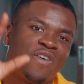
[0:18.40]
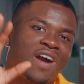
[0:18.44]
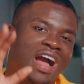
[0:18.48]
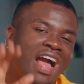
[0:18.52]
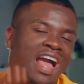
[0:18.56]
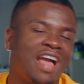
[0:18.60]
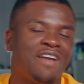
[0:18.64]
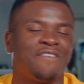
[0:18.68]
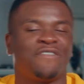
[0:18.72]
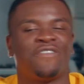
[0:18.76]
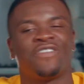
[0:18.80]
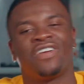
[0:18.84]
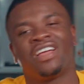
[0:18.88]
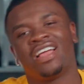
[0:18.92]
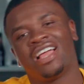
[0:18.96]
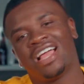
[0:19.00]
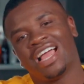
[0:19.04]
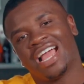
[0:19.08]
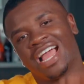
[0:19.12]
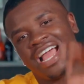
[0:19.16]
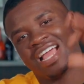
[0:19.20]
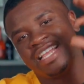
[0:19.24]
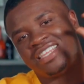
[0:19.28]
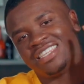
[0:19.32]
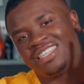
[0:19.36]
5
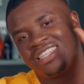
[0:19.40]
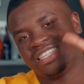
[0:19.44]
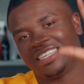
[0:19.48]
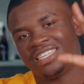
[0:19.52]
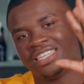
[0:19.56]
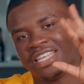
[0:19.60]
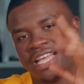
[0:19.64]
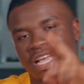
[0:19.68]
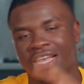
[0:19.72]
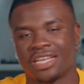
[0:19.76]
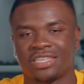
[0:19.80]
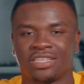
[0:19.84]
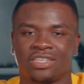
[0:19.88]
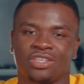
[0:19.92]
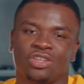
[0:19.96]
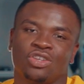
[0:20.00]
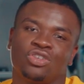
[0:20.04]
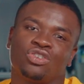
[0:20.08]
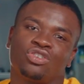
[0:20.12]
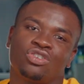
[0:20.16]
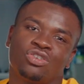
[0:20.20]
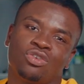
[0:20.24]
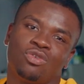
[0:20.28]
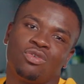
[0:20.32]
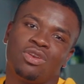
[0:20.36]
and 6.
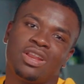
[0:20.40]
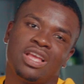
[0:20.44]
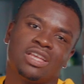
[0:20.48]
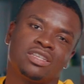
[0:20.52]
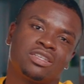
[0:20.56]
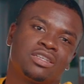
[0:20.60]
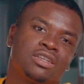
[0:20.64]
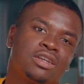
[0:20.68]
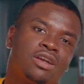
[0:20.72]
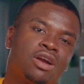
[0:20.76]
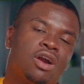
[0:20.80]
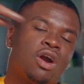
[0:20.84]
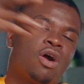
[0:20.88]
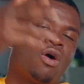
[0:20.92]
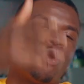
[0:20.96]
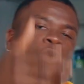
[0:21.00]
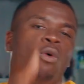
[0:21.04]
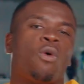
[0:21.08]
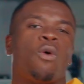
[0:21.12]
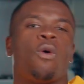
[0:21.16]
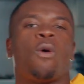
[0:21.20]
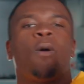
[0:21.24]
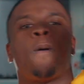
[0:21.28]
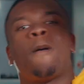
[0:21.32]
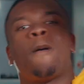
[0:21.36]
So let's go.